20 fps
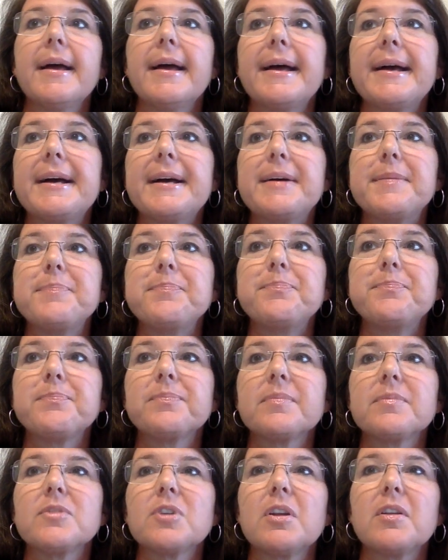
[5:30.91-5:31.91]
I'm
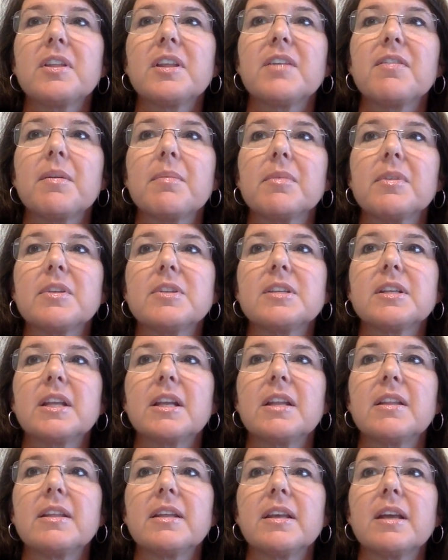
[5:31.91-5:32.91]
trying to think if I'm listing
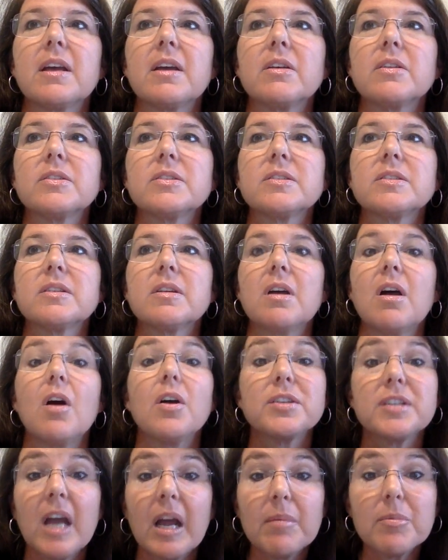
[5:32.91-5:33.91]
anything else.
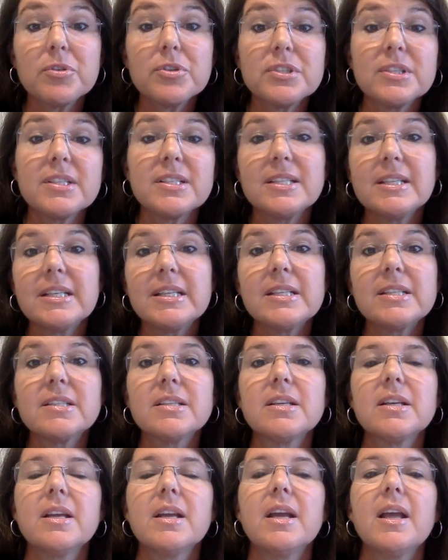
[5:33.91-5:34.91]
Alzheimer's disease.
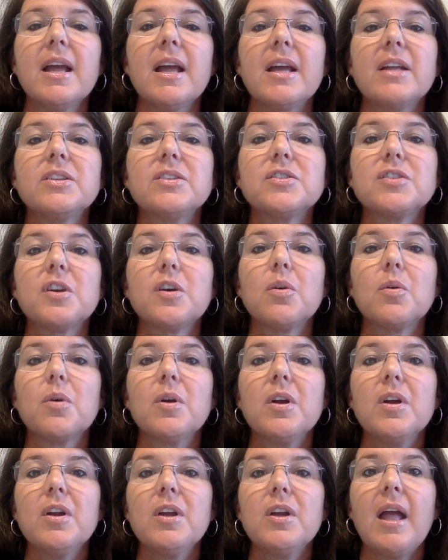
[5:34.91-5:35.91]
And so
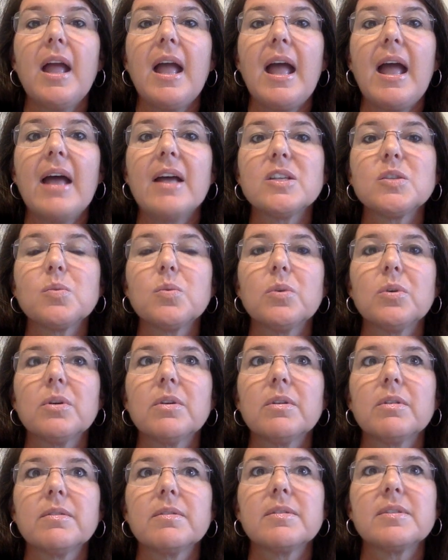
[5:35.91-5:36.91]
as
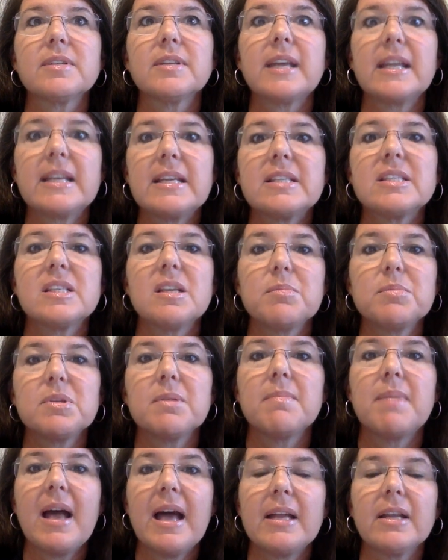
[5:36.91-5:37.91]
we're getting
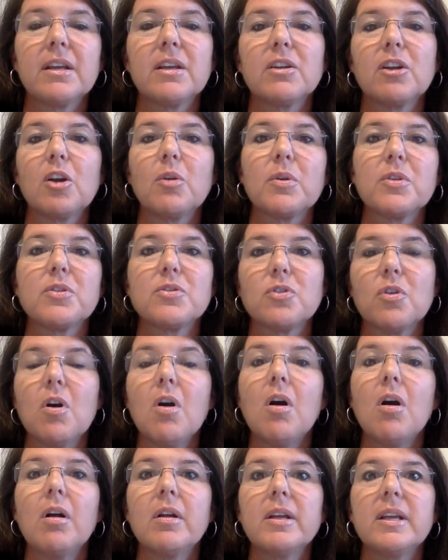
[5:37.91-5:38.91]
symptomatic in our
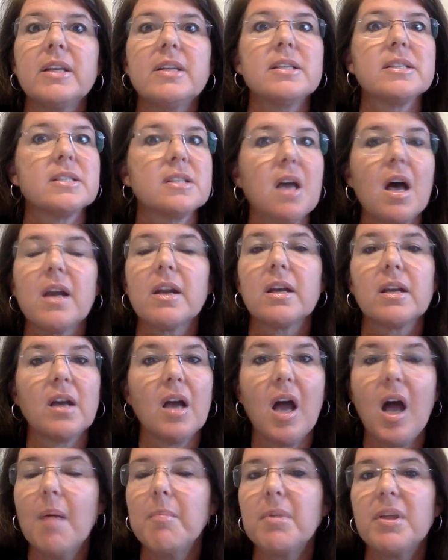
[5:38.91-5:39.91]
withdrawal, it is not
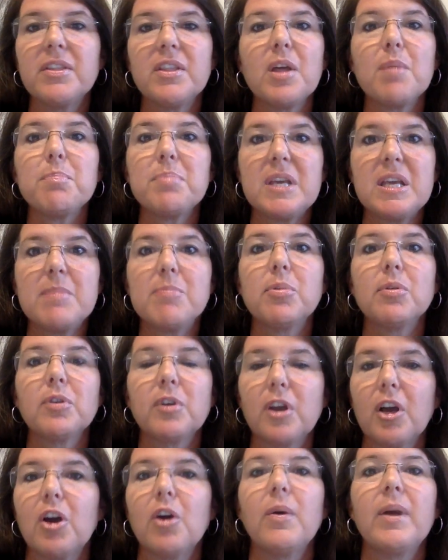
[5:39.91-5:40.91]
uncommon that people
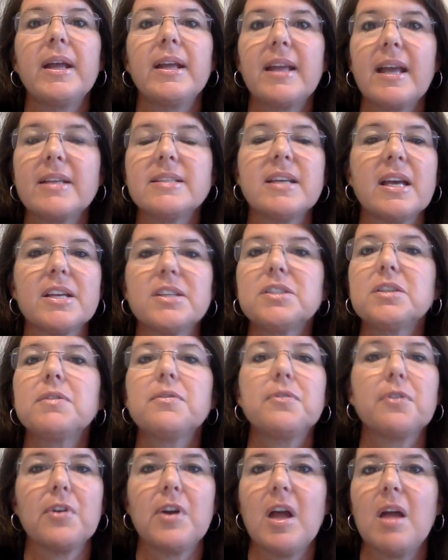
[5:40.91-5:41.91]
go and get tested
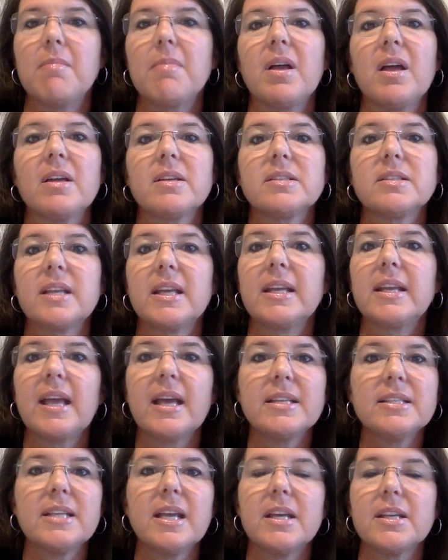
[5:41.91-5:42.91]
for MS.
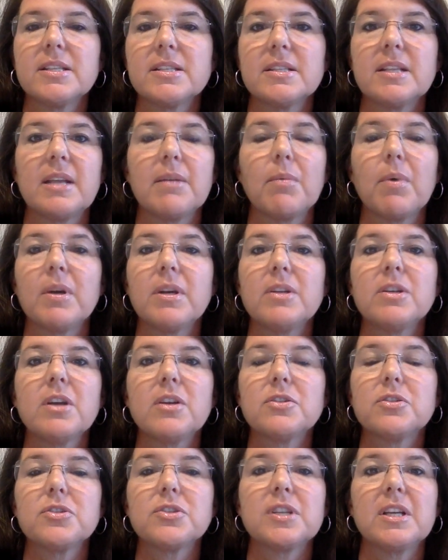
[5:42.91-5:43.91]
They want to
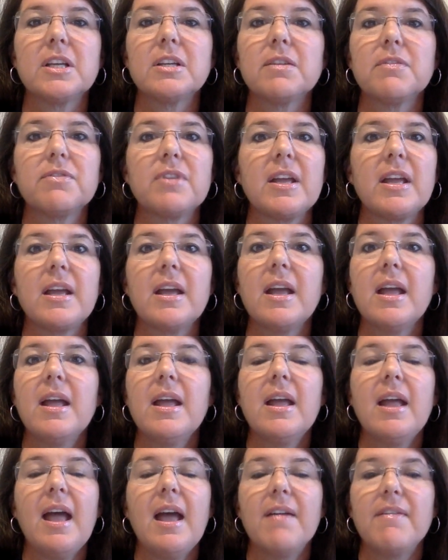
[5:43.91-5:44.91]
understand if they
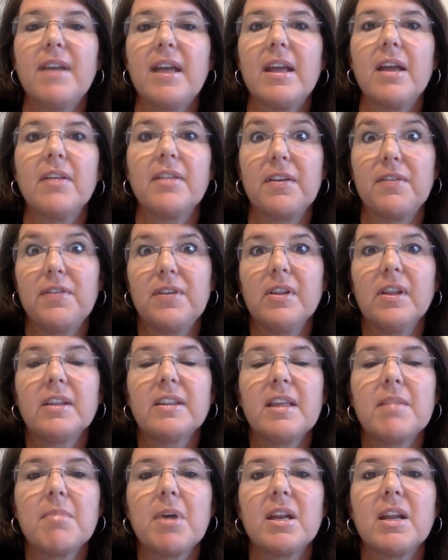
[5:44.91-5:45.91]
have they feel like
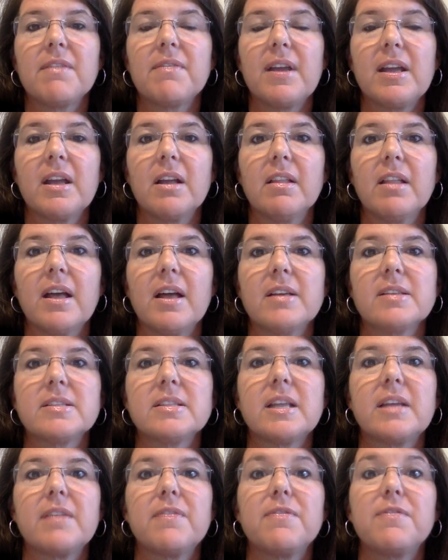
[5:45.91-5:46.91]
they might have ALS.
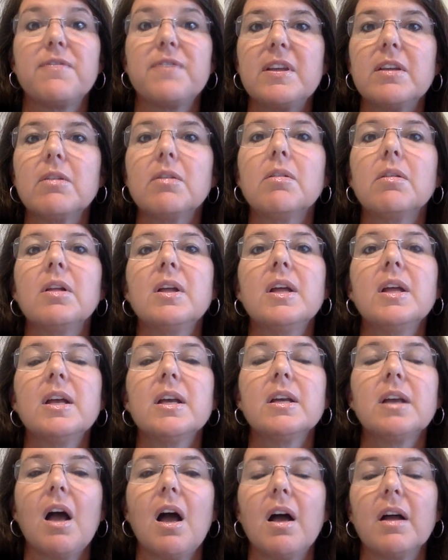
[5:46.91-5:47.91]
They feel
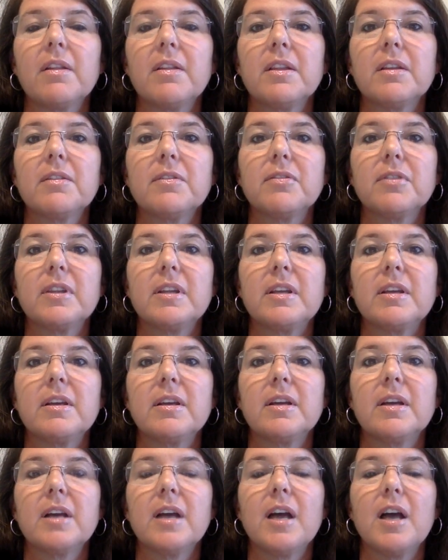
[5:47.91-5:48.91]

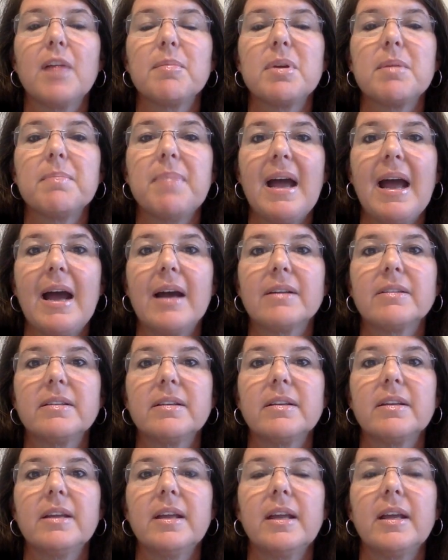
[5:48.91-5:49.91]
cognitively
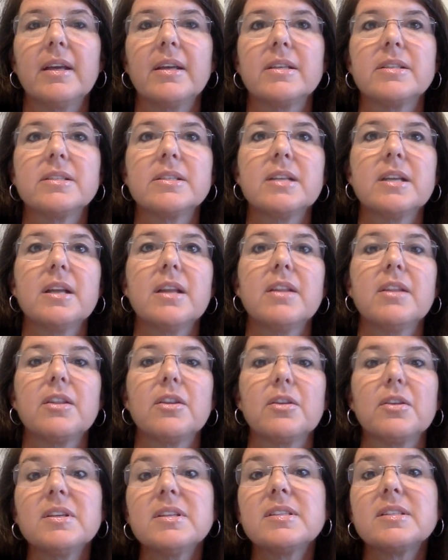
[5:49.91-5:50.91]
impacted. And
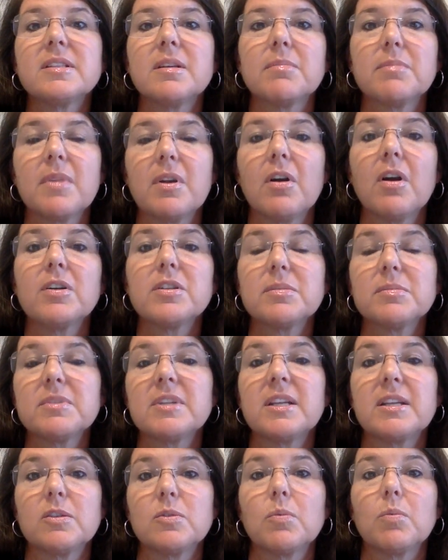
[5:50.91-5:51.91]
there are some
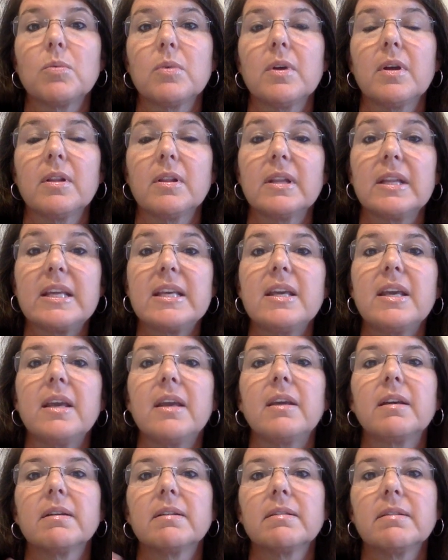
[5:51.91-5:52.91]
studies
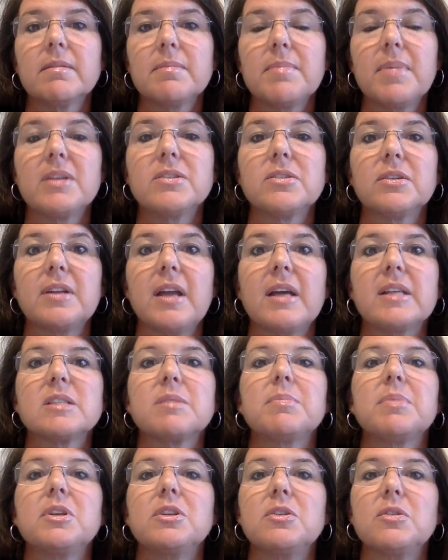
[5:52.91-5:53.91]
linking
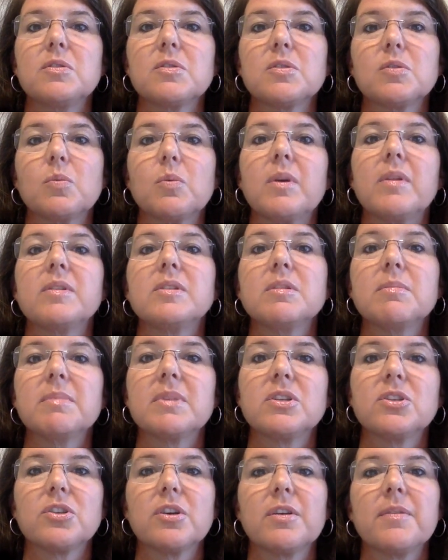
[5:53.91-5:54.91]
benzodiazepine use with
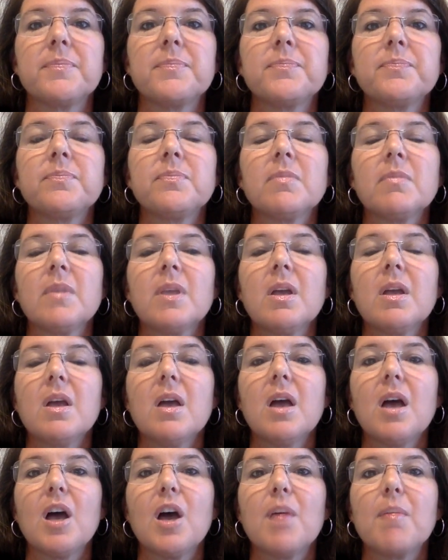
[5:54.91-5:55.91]
dementia.
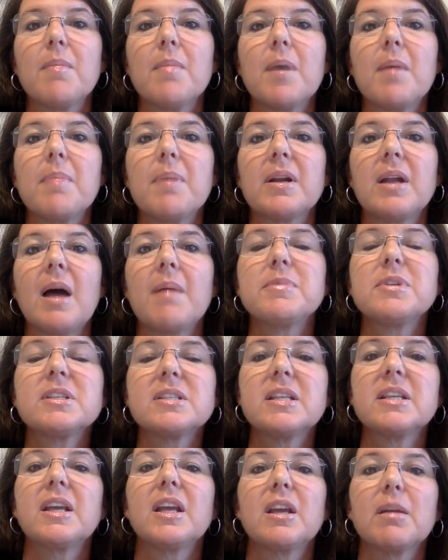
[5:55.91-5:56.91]
But I'm just
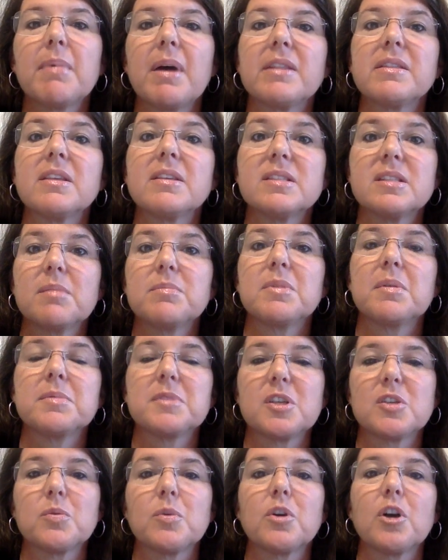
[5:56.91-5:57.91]
thinking about the symptoms
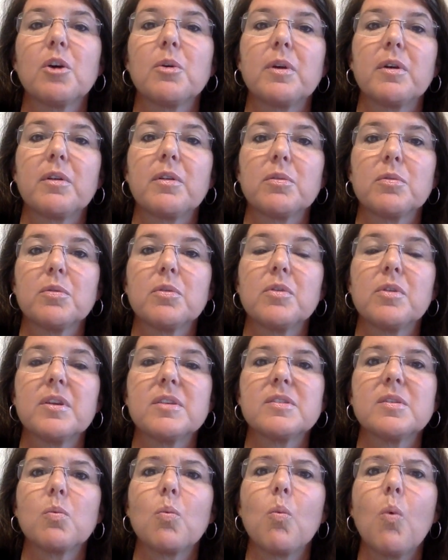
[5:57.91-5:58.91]
as we're going through
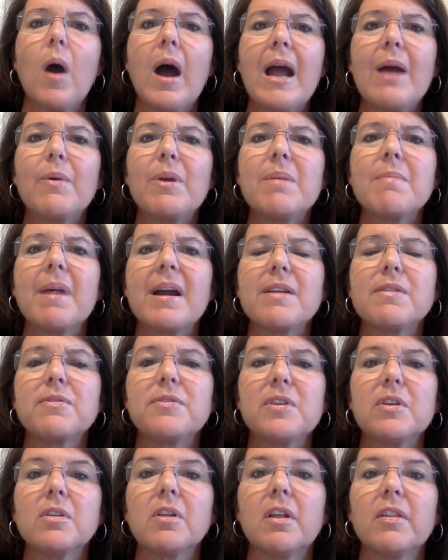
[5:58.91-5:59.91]
this and why we might
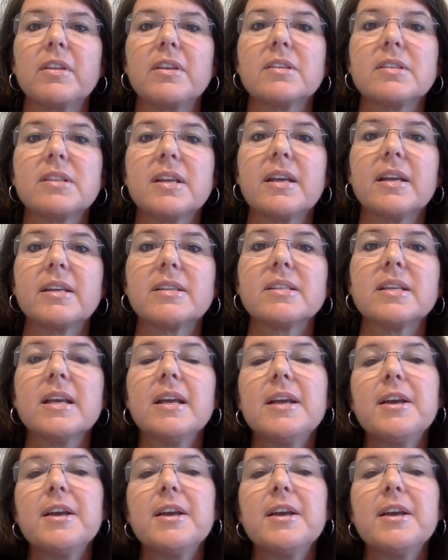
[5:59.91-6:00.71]
feel all these things.